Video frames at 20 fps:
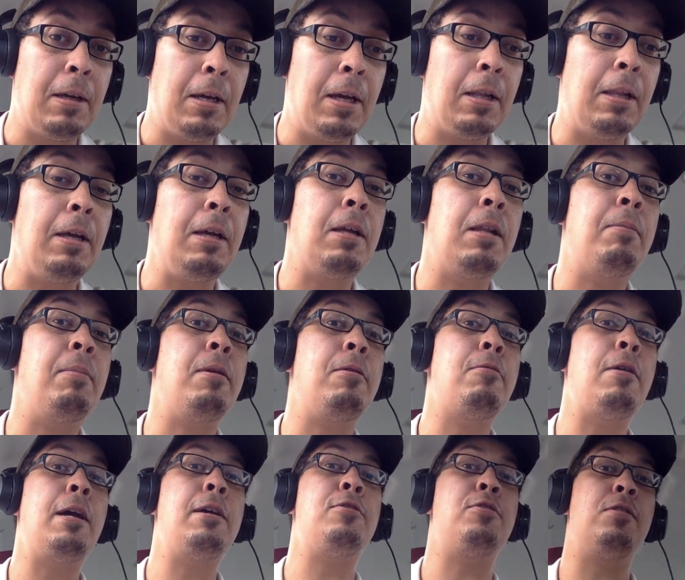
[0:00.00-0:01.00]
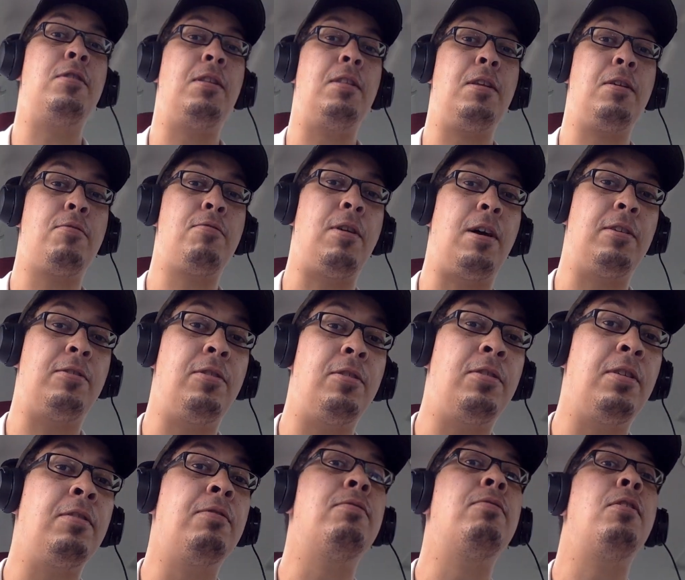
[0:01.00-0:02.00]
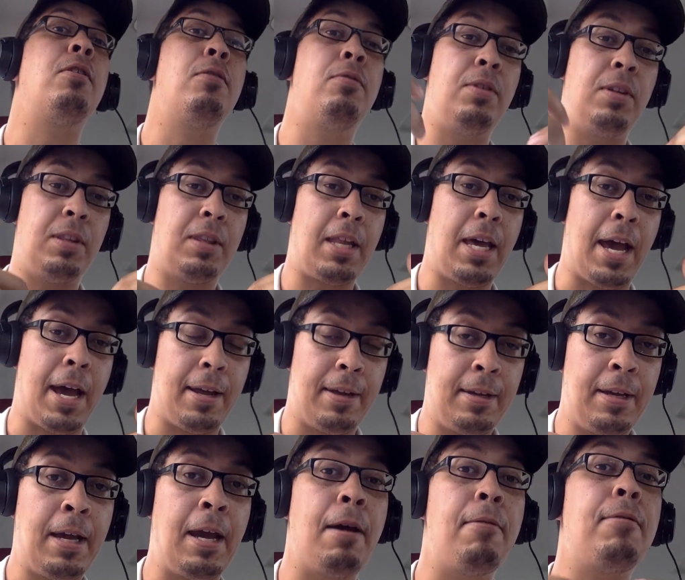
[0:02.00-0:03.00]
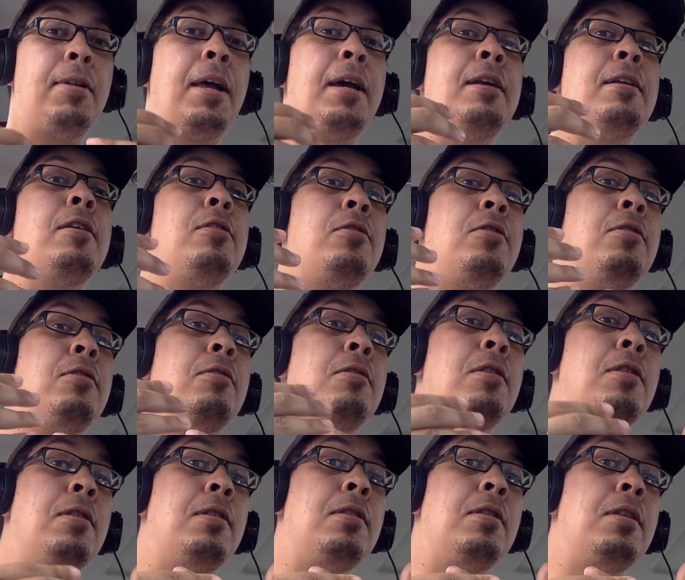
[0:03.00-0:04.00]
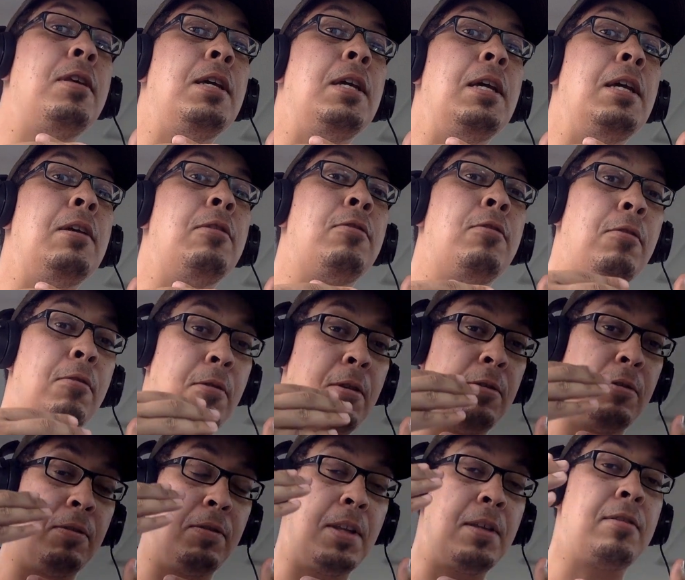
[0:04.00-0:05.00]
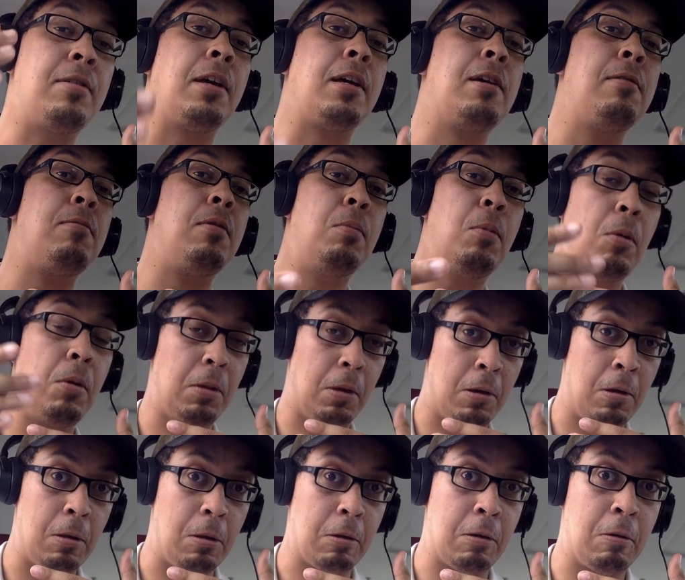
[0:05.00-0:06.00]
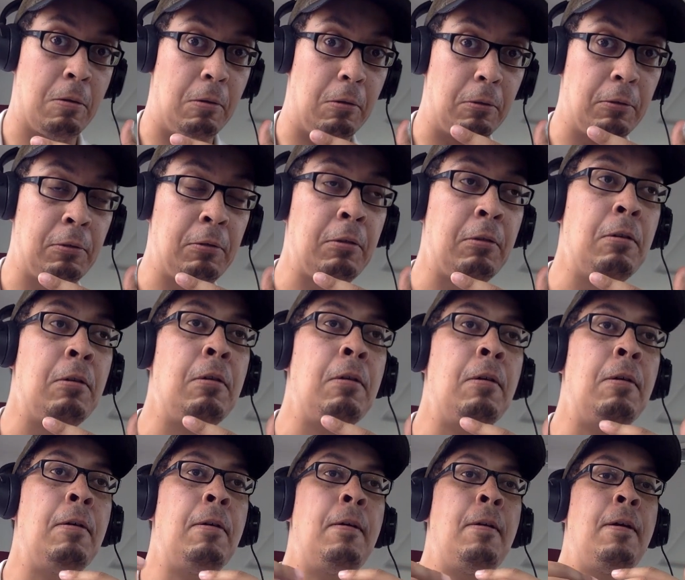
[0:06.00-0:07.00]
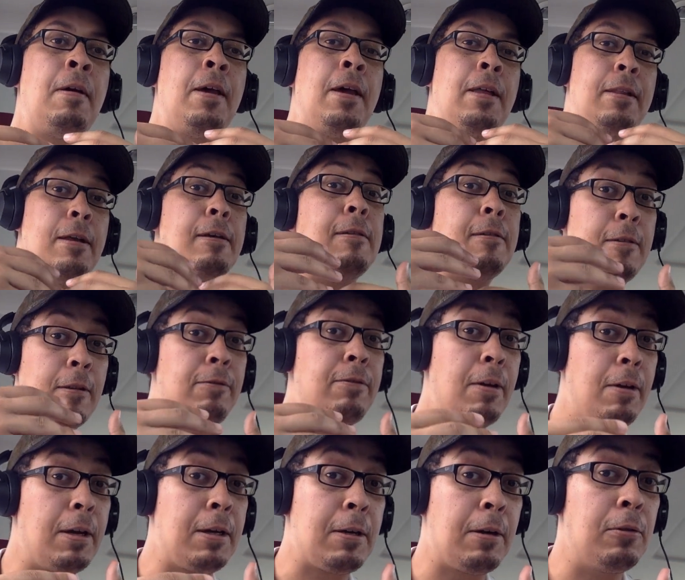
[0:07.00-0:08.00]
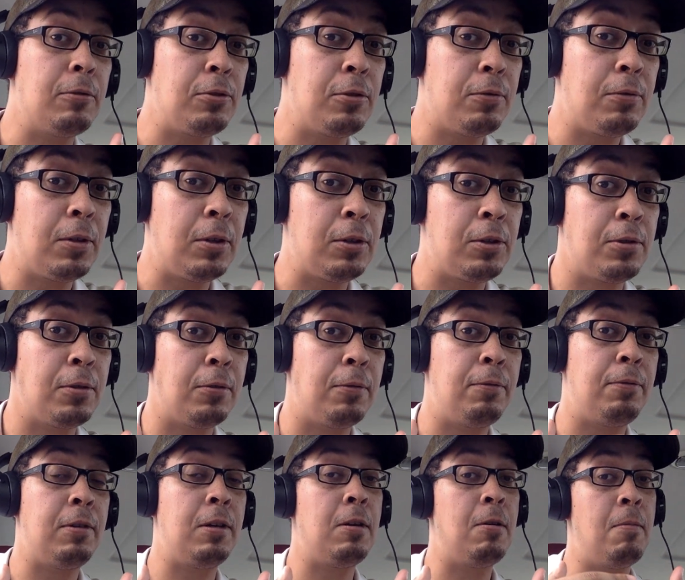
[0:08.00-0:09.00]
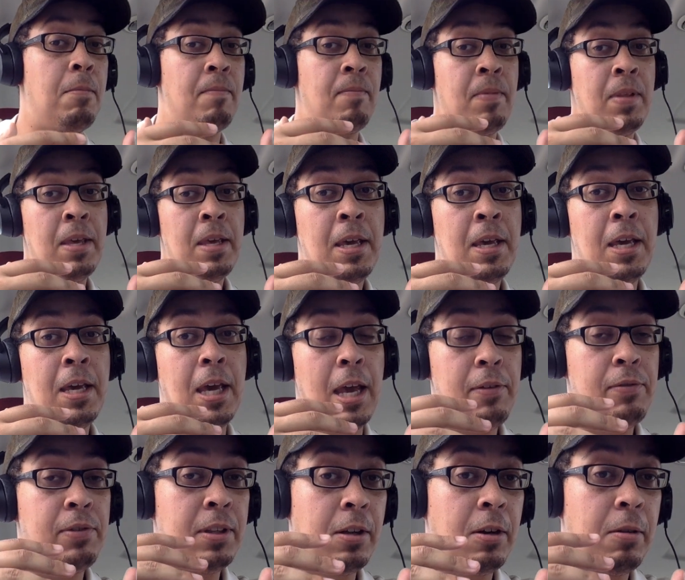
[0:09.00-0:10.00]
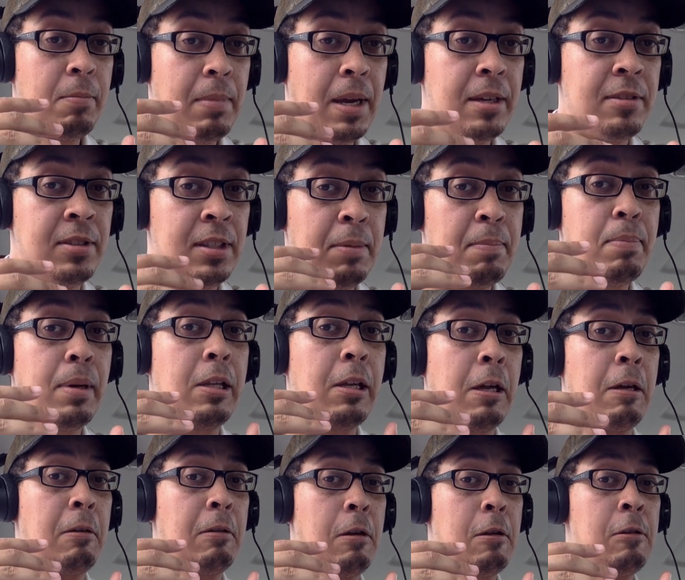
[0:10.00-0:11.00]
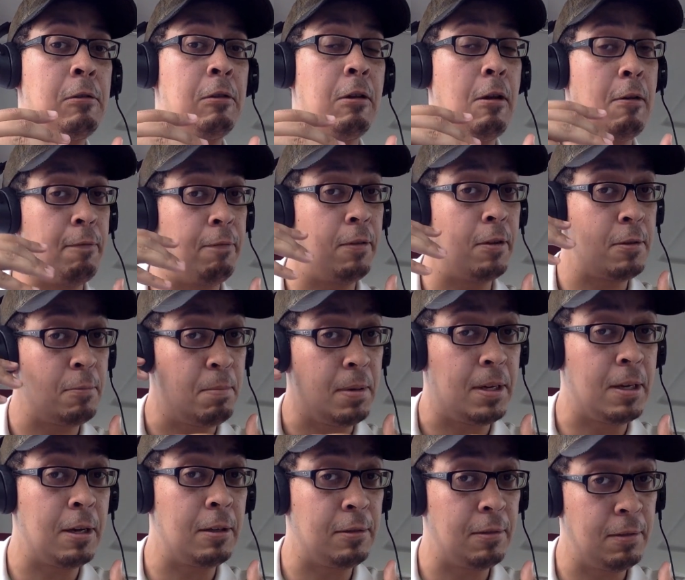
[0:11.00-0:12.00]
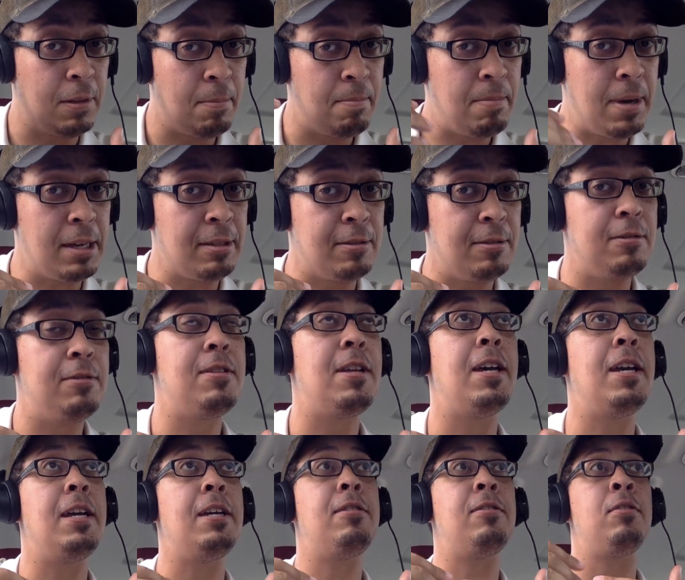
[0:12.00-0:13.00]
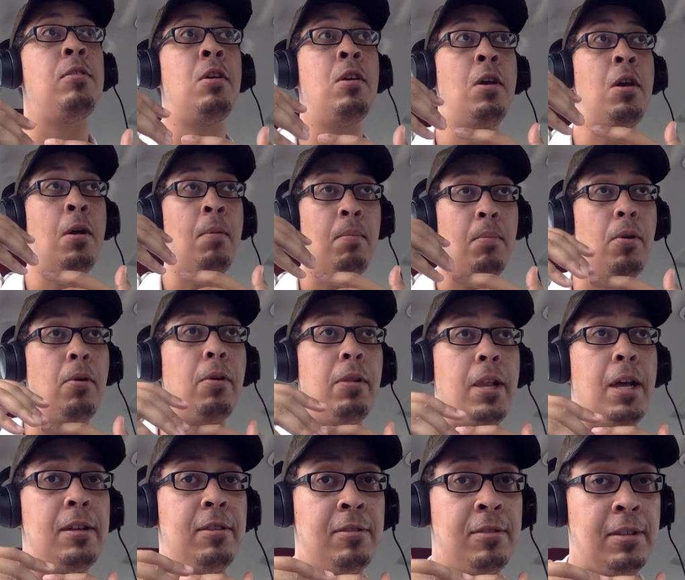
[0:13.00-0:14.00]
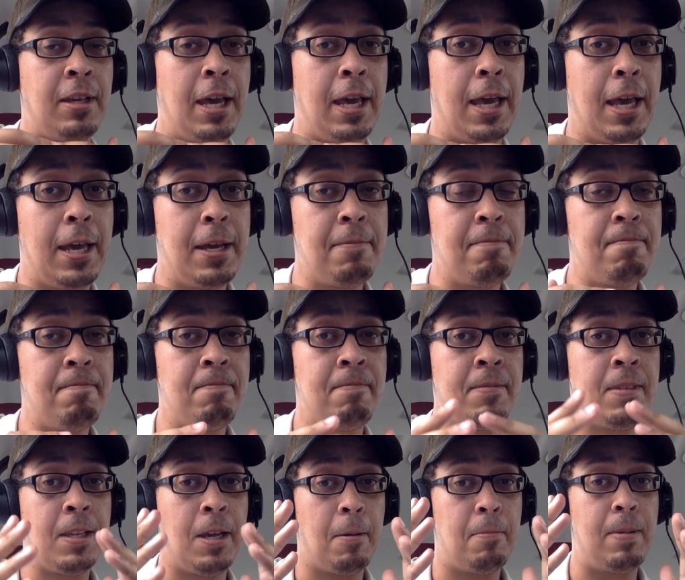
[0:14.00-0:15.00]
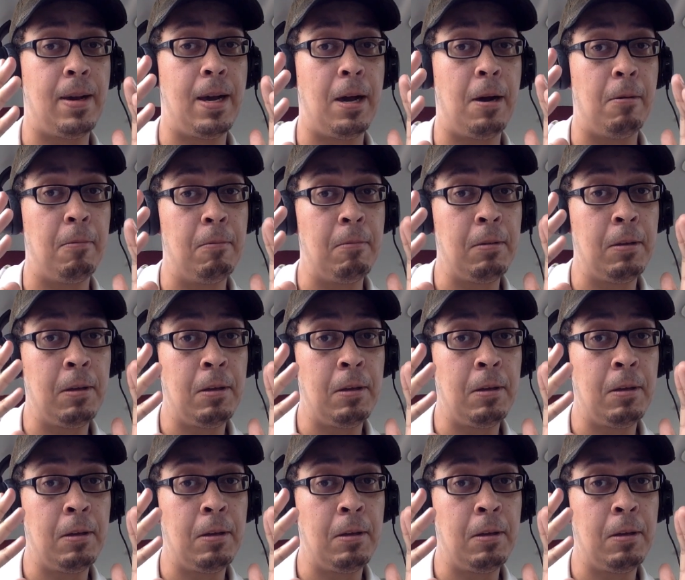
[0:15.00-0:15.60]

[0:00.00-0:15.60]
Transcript: illegal immigration, the crisis involving that, and relating it to the stories of the Second World War and the Holocaust. This is a very controversial film, even though it may seem benign on the surface because of the message that it's more or less saying about,